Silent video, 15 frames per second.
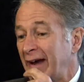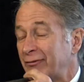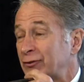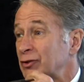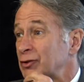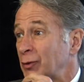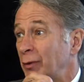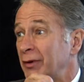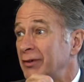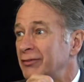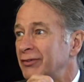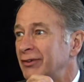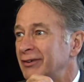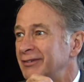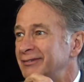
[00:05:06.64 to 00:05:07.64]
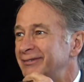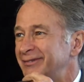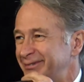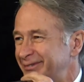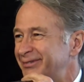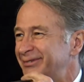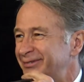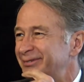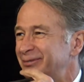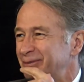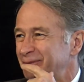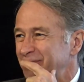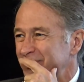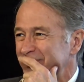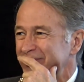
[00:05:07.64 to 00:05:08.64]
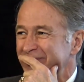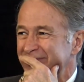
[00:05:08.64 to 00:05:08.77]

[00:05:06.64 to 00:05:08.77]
laughter is wonderful. Well,